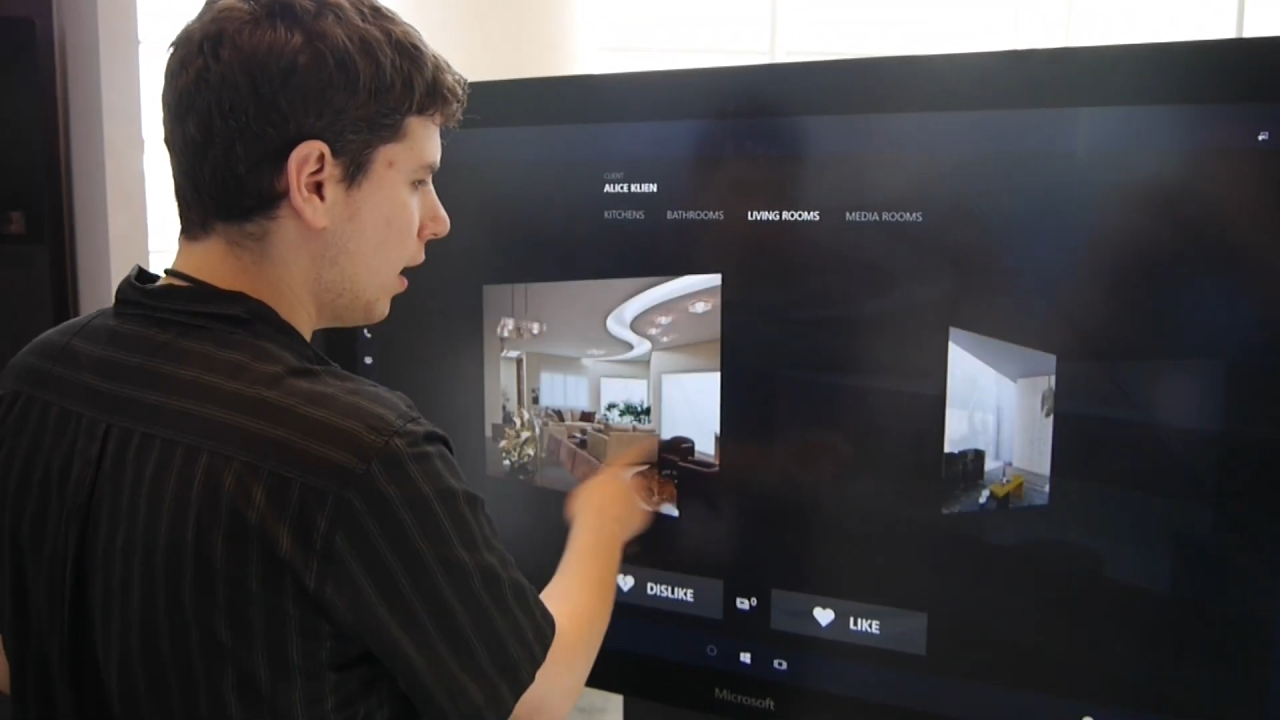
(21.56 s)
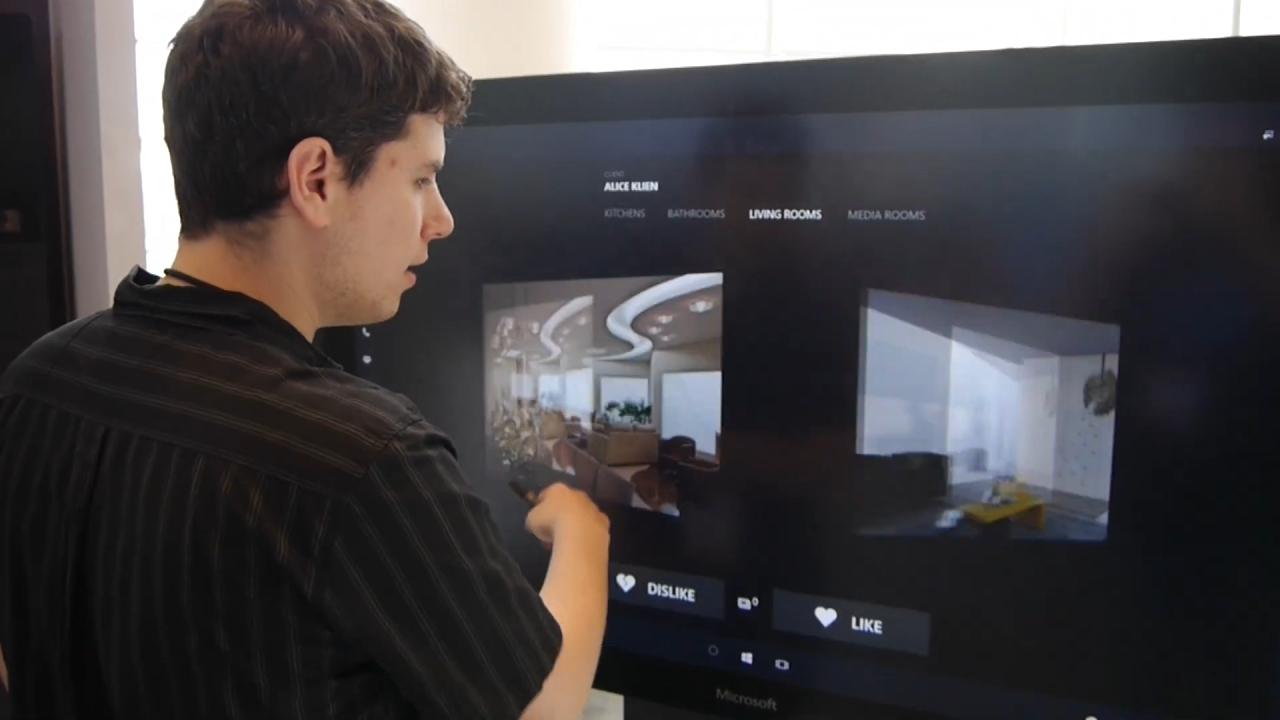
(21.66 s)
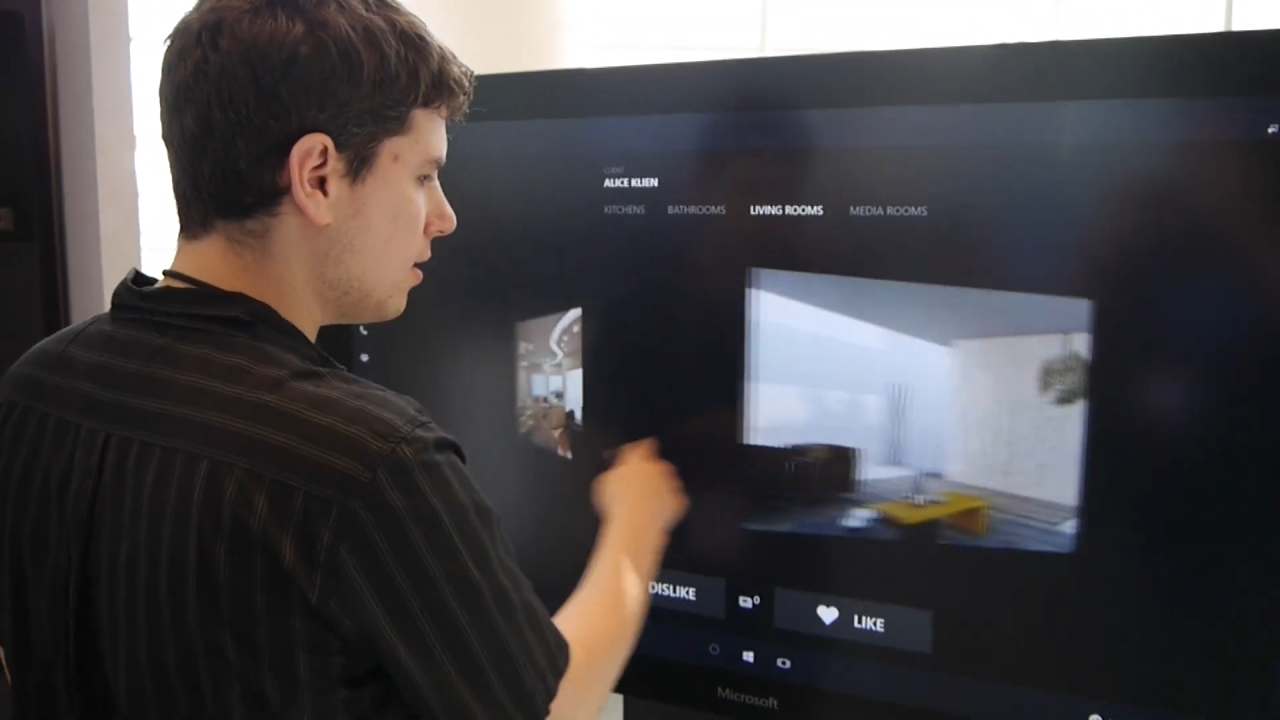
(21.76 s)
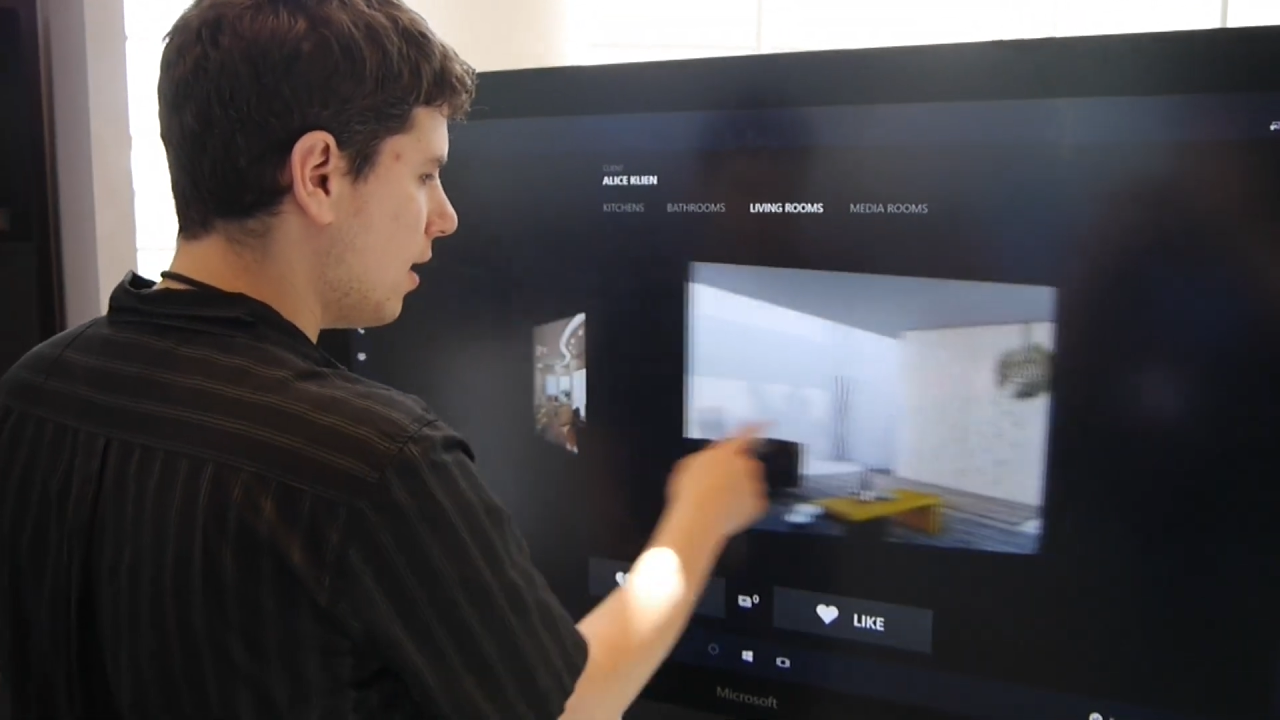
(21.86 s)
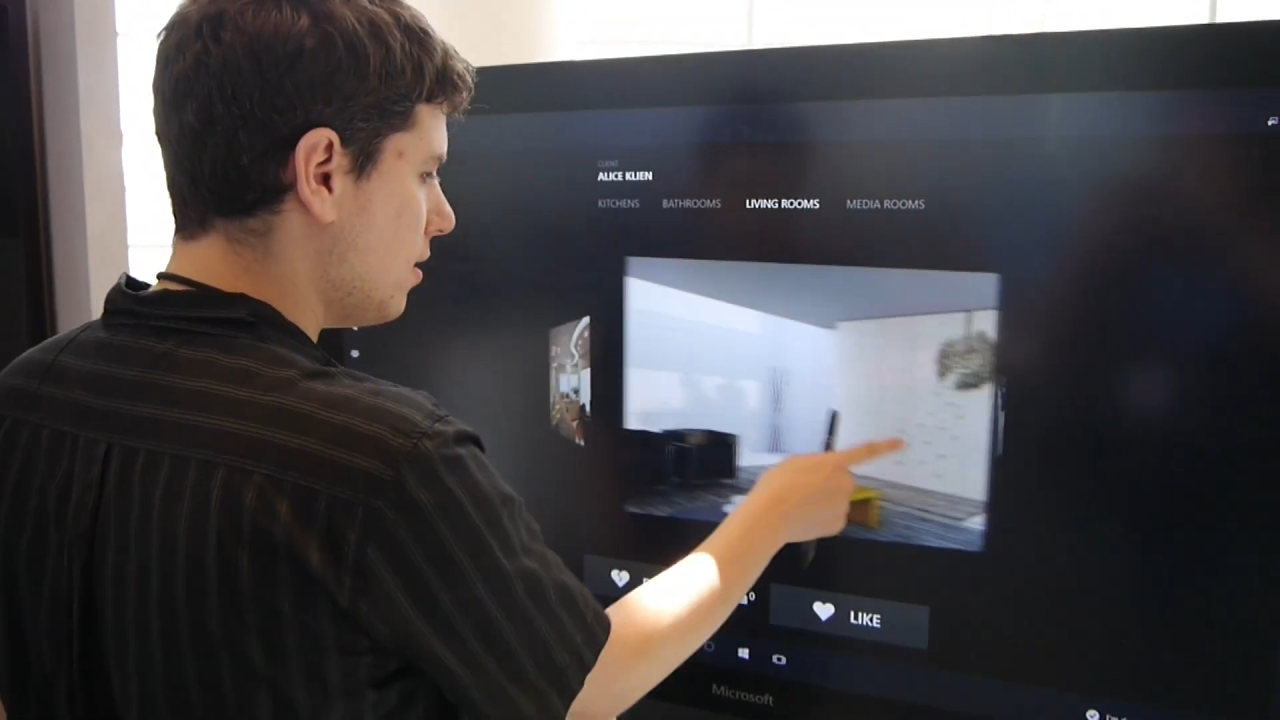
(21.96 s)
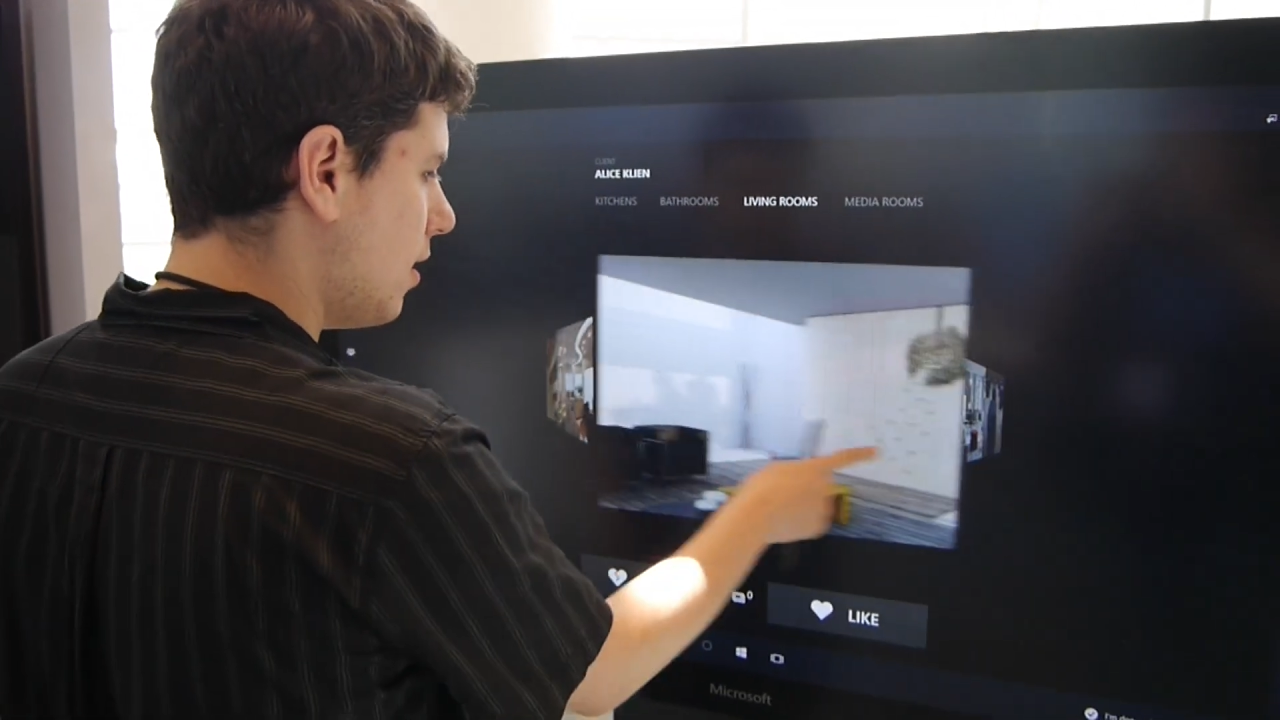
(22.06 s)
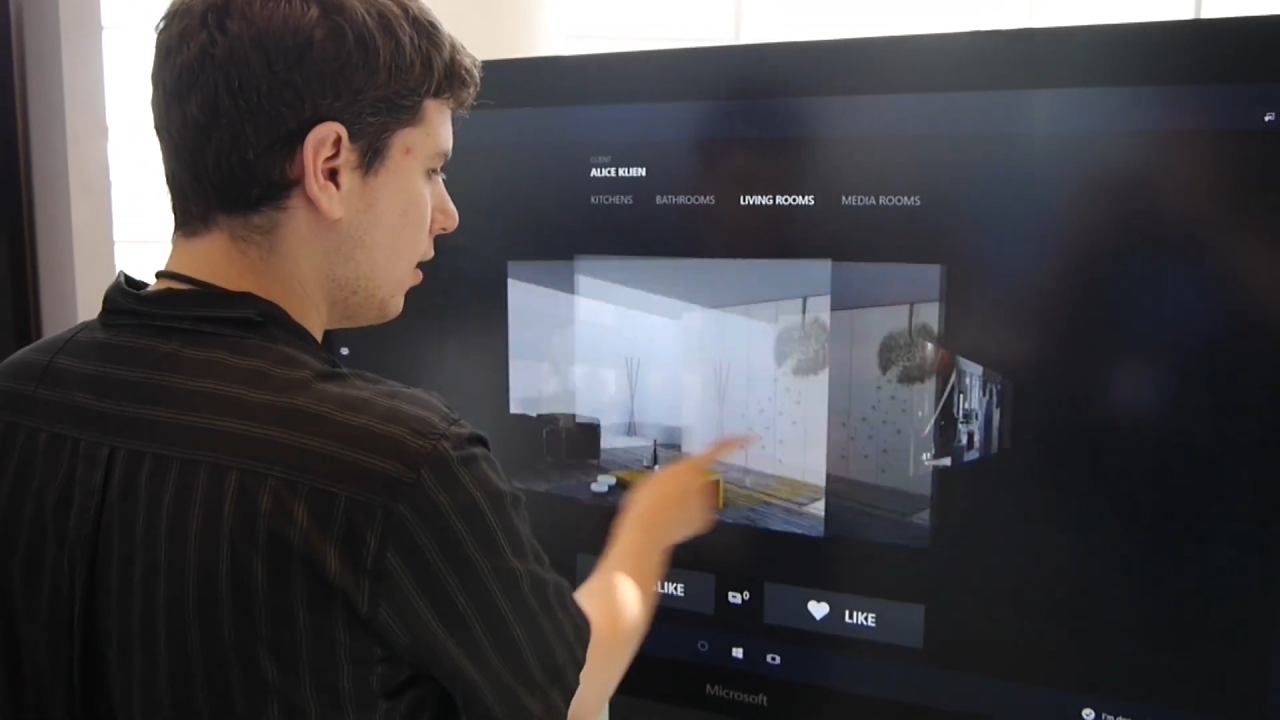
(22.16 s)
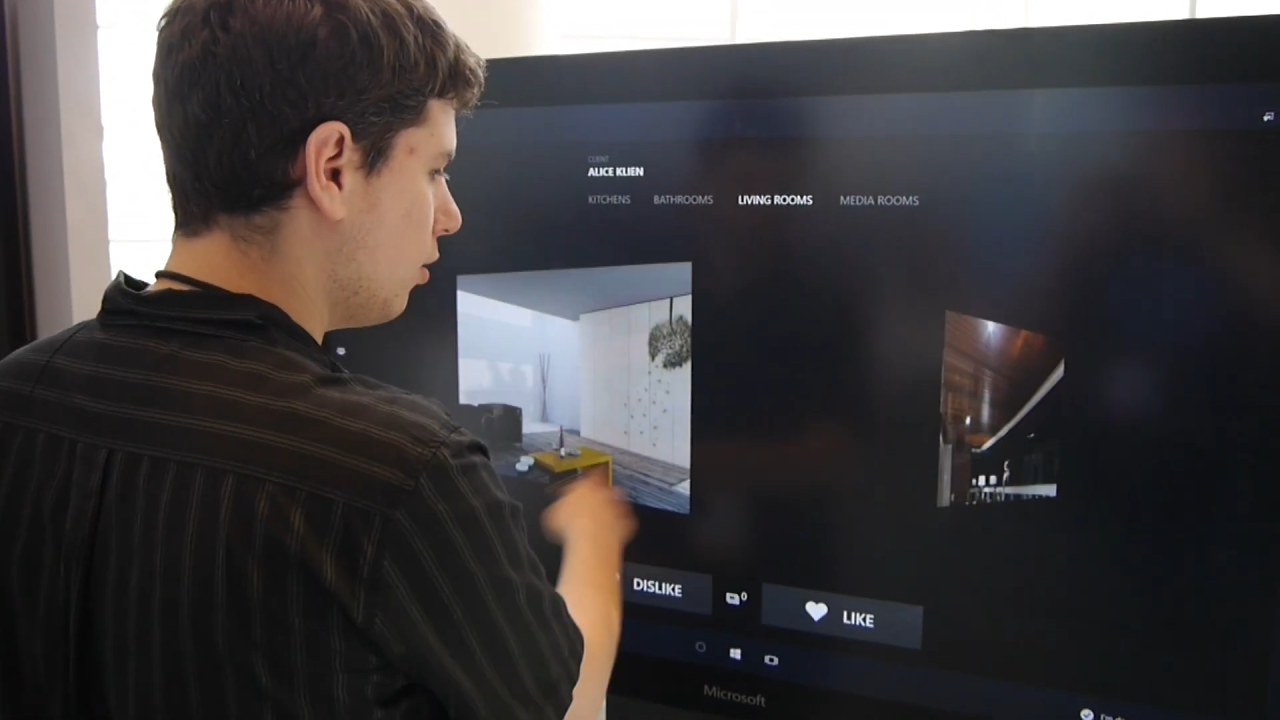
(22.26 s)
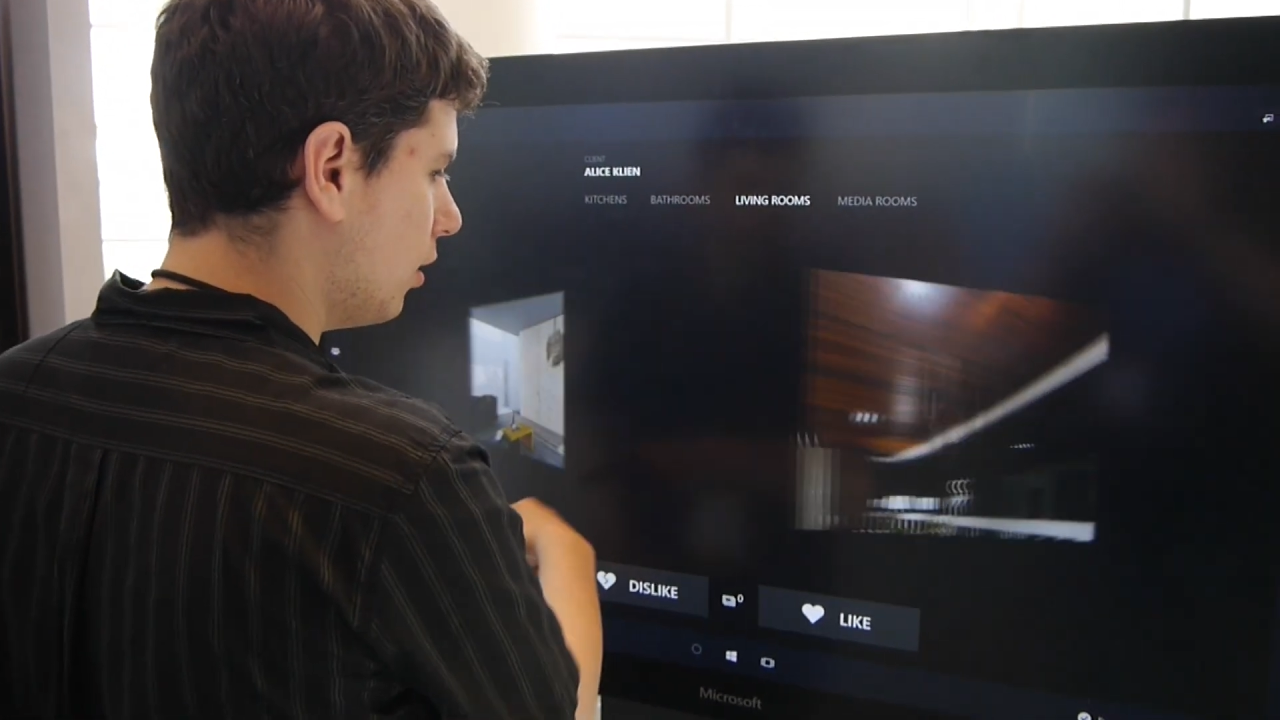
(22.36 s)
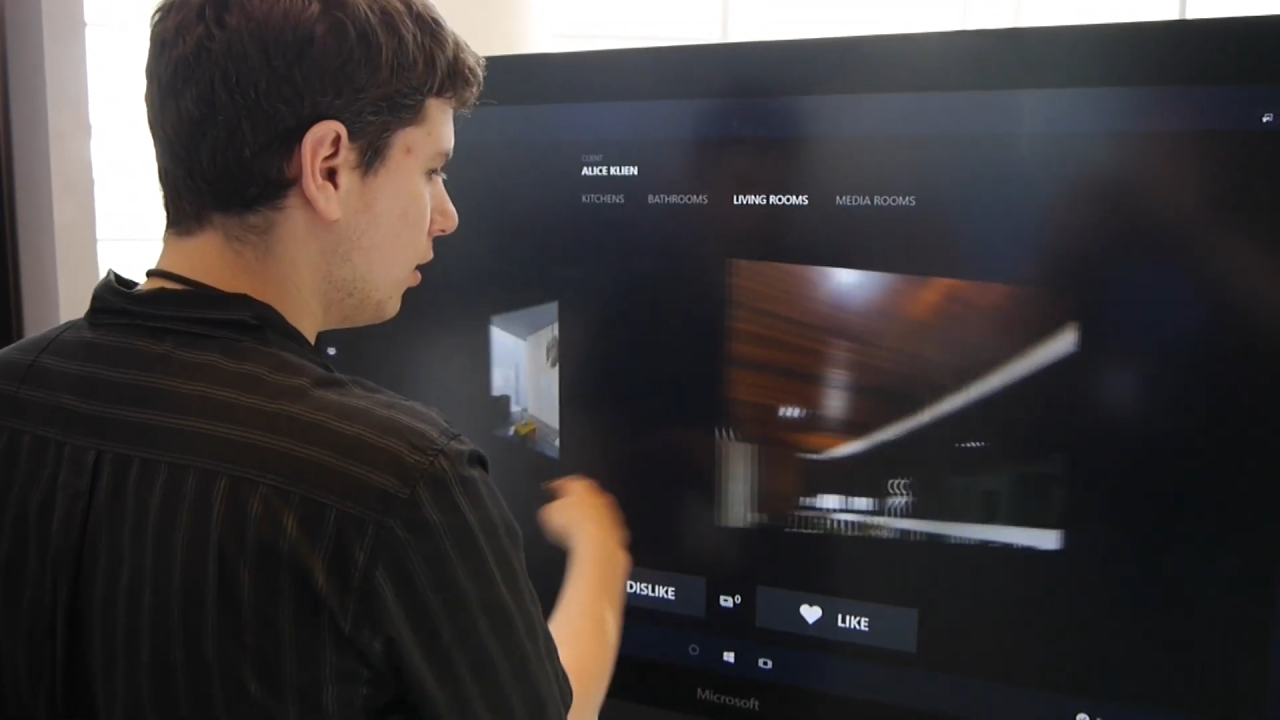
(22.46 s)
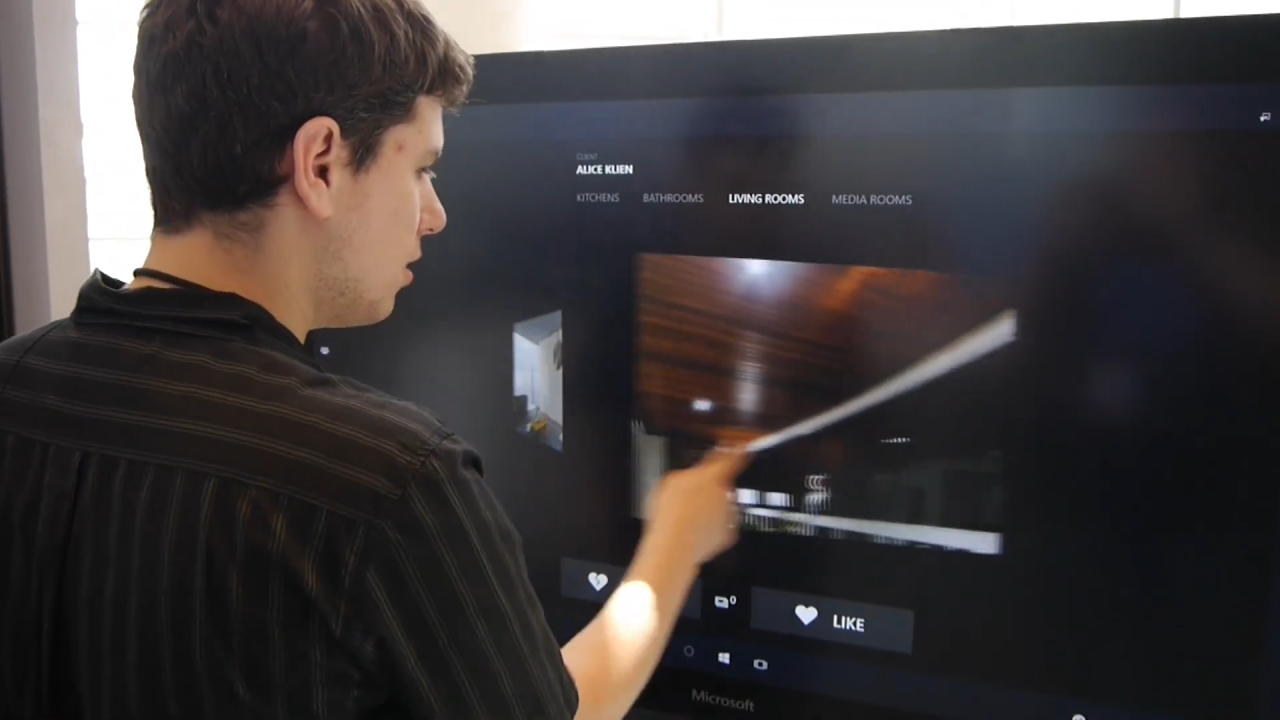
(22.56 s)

let's take a look at the